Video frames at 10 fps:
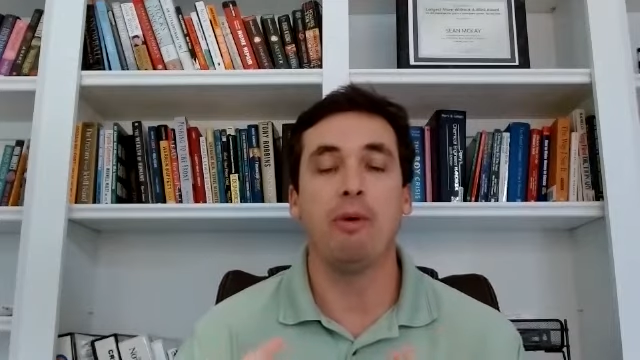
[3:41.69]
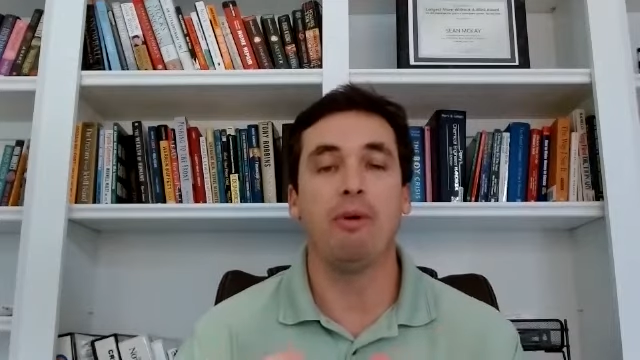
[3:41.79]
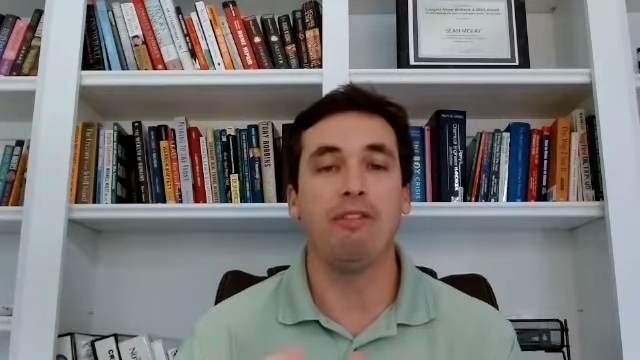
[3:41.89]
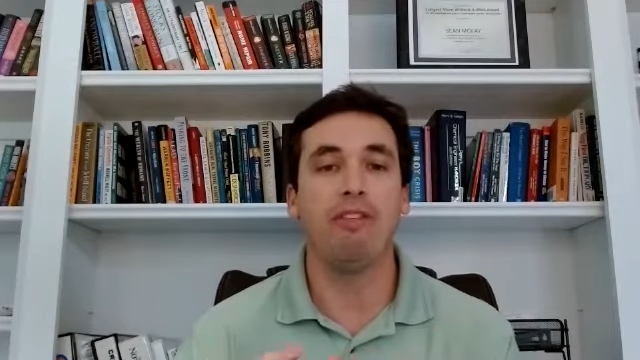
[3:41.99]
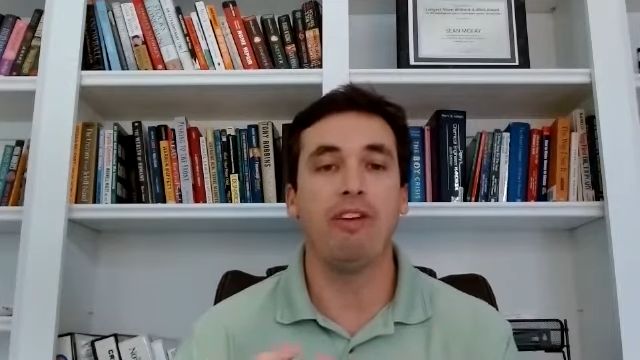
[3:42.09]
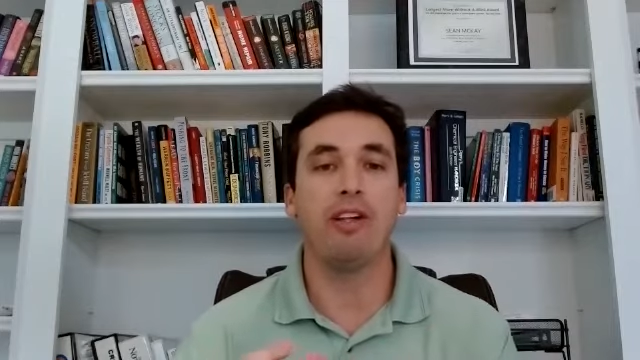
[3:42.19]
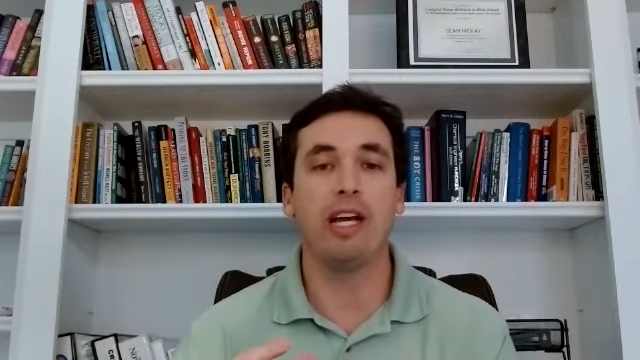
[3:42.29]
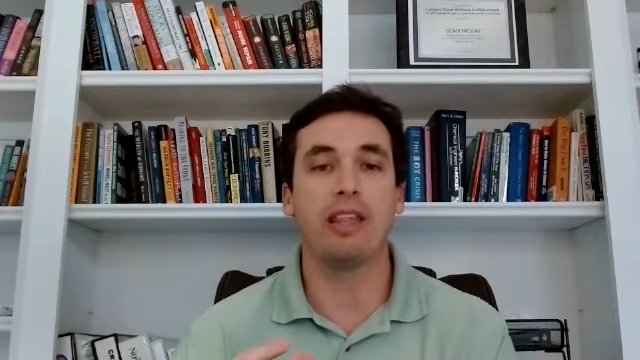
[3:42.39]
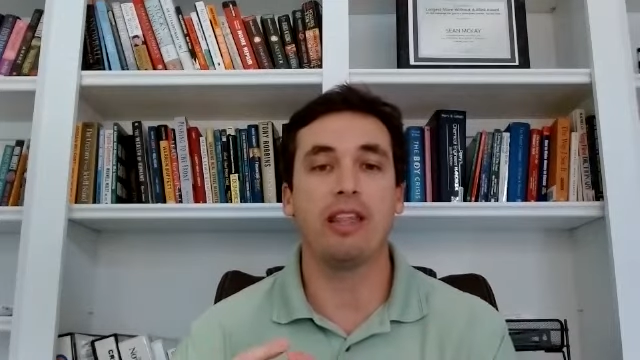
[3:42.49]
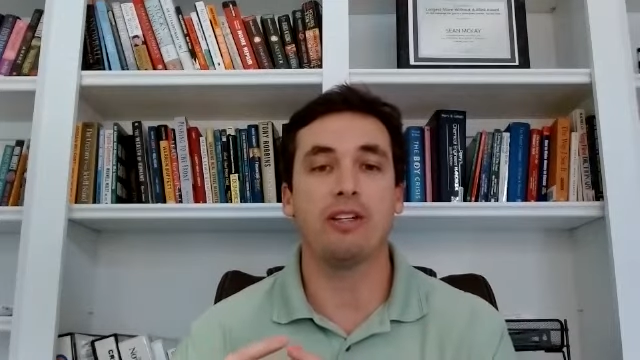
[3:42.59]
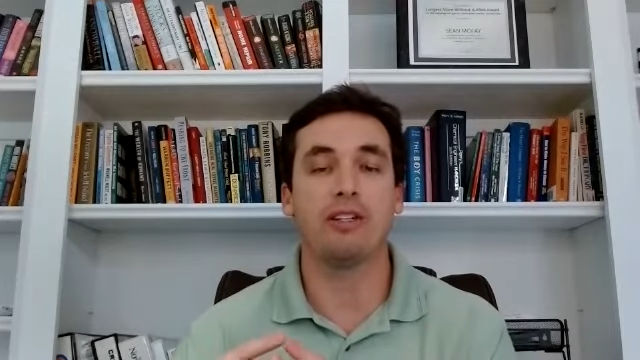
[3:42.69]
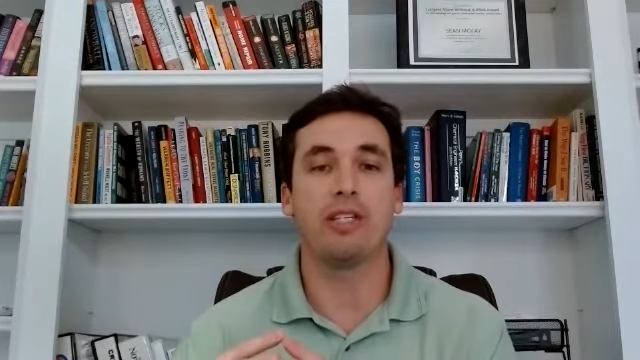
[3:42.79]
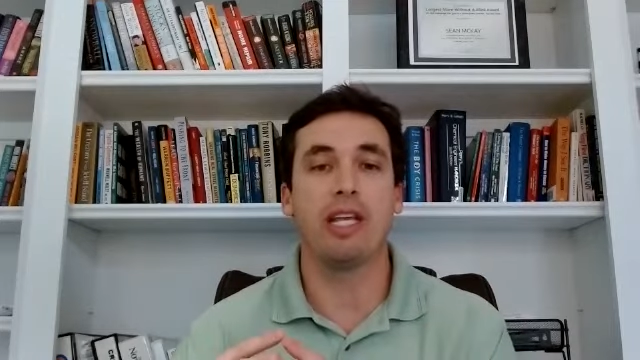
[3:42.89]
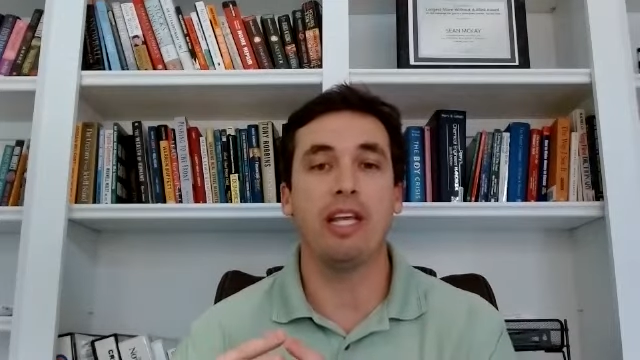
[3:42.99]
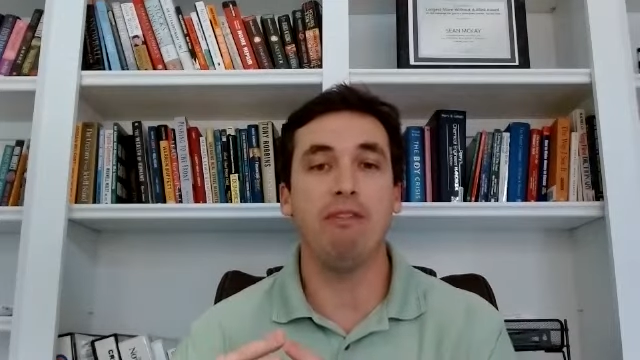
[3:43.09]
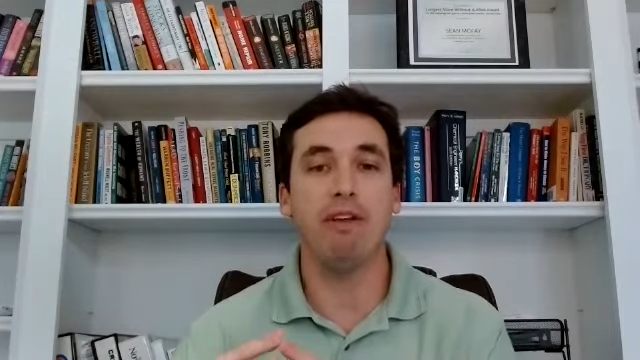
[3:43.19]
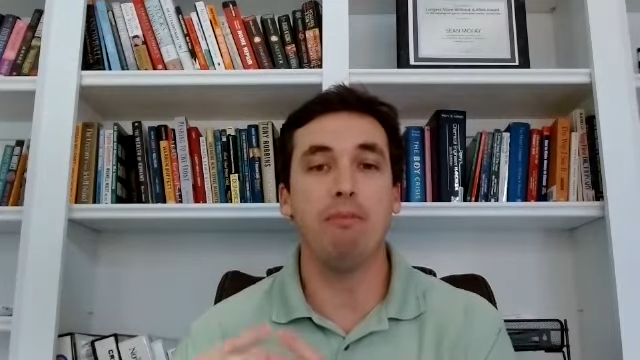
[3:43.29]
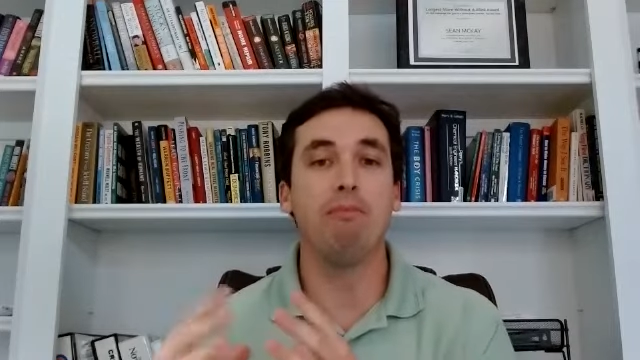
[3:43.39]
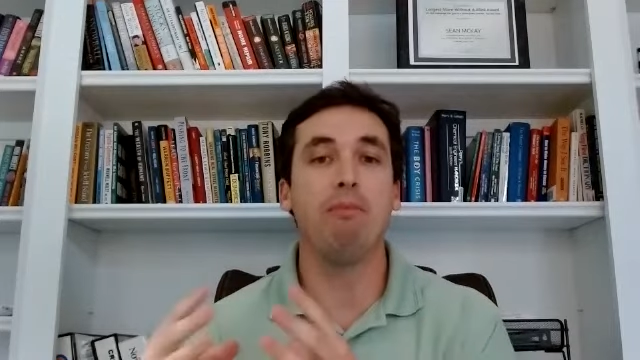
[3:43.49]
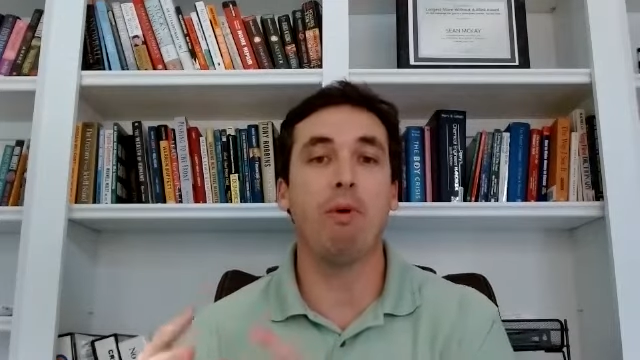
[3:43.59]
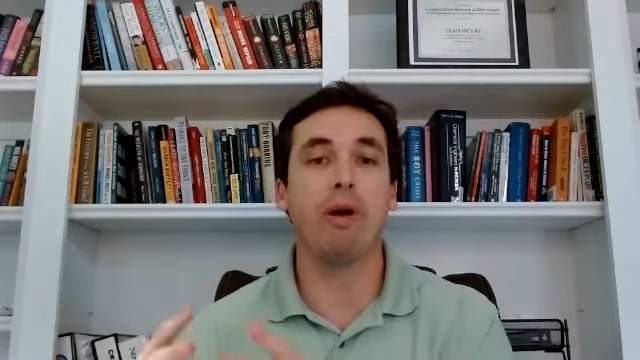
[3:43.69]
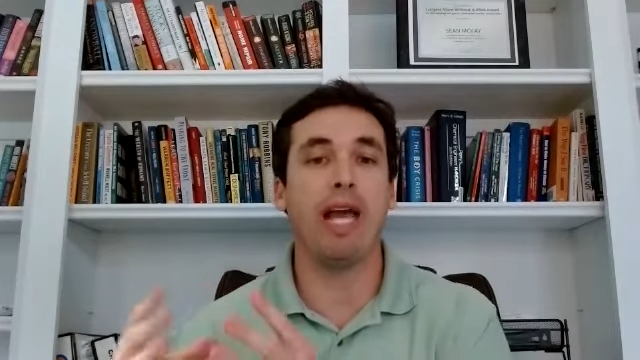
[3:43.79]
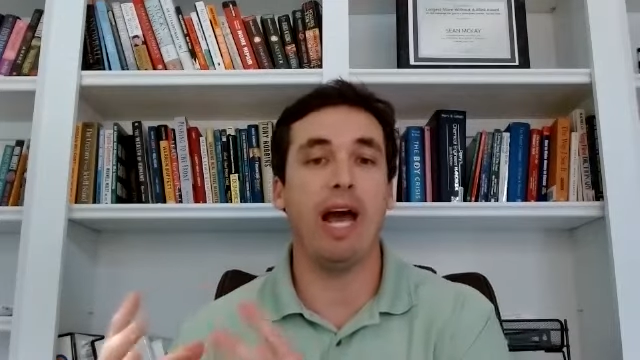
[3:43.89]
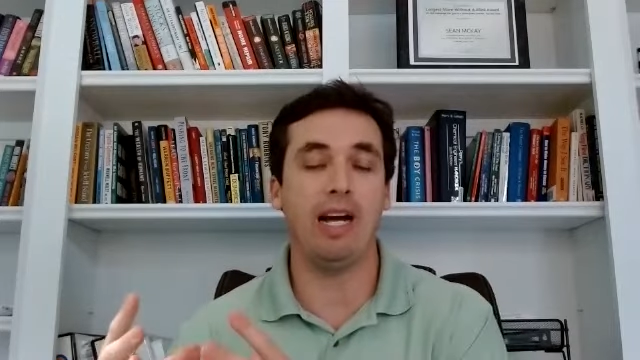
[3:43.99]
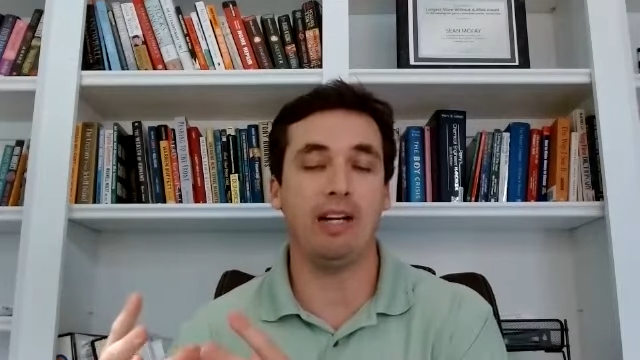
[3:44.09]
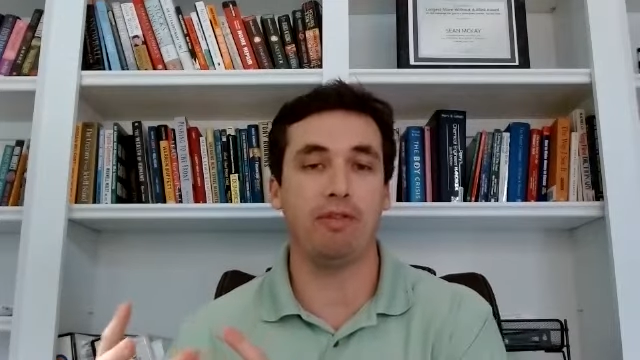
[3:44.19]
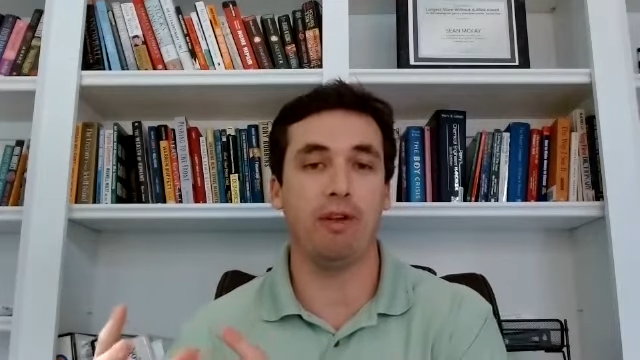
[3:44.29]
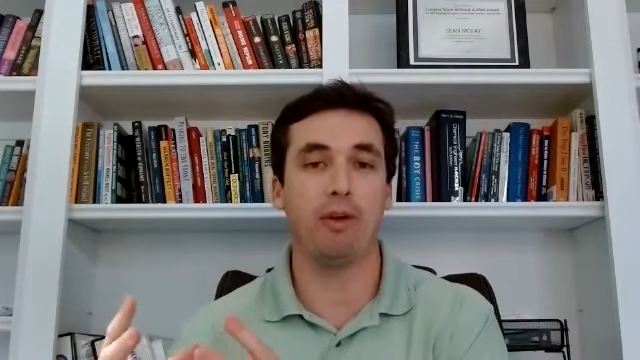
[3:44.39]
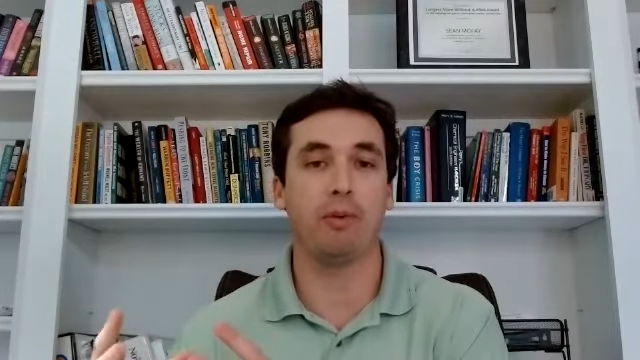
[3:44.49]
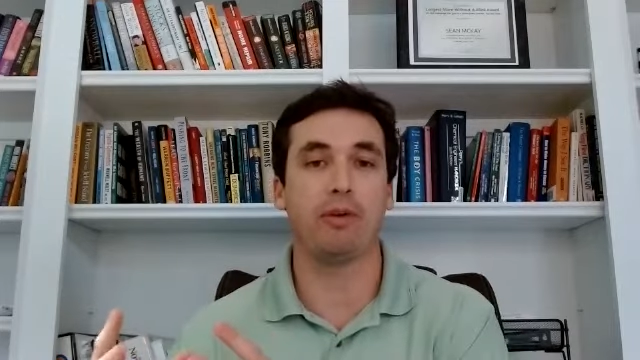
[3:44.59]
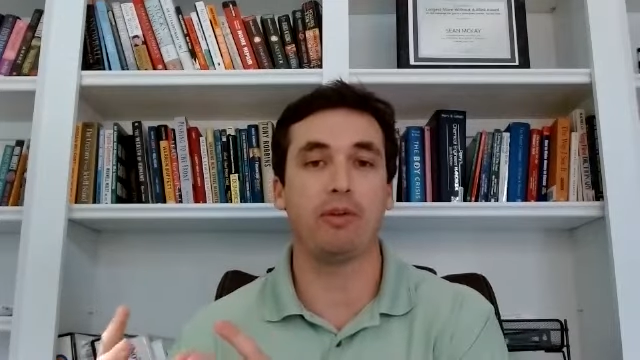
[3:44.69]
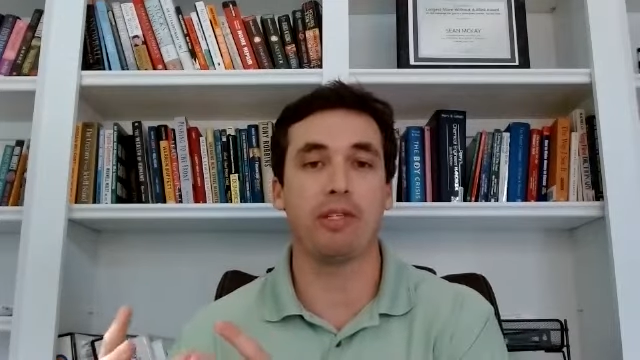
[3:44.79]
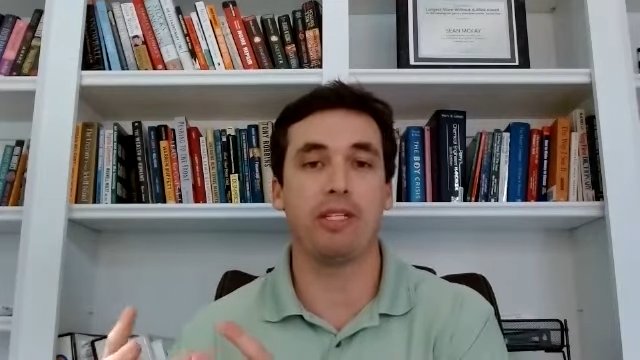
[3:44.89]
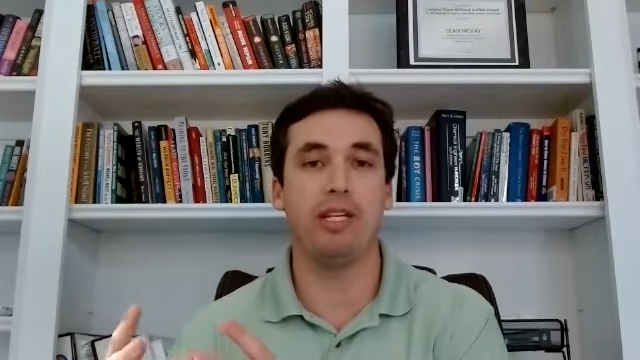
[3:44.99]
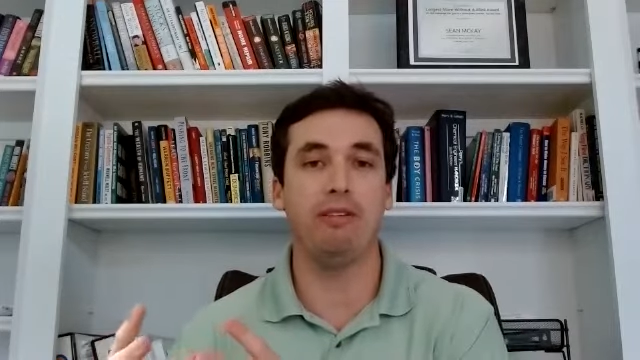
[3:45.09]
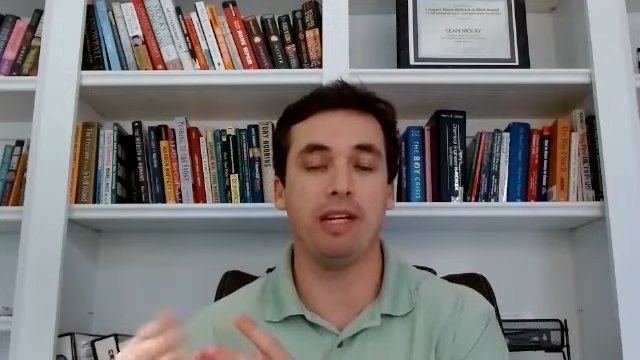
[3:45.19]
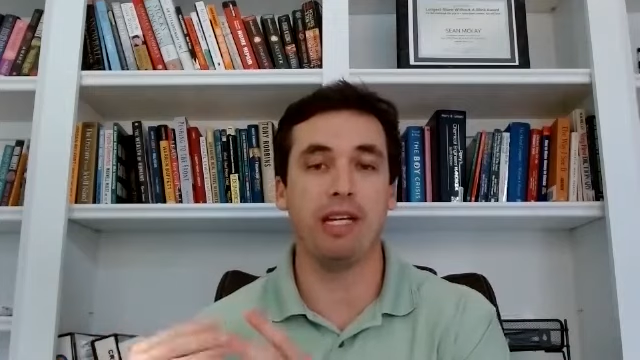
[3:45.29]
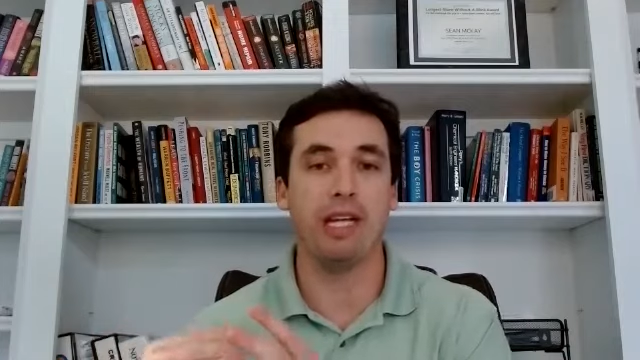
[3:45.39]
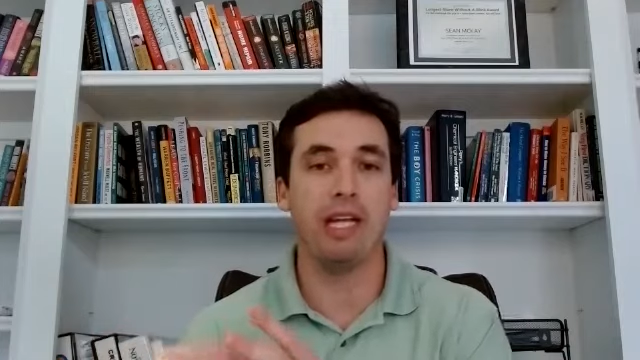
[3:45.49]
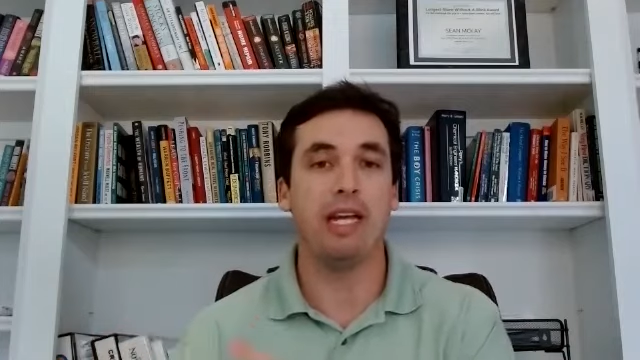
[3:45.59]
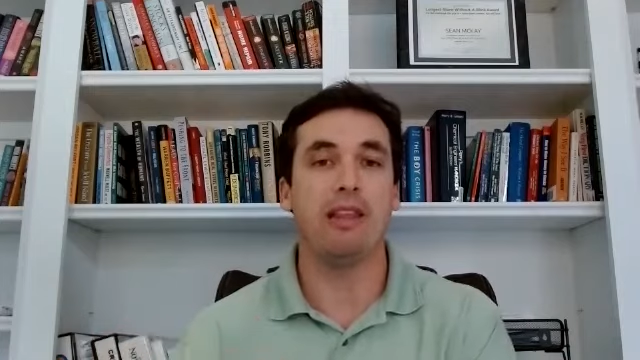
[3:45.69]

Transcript: we feel like there's even more cash flow that we're receiving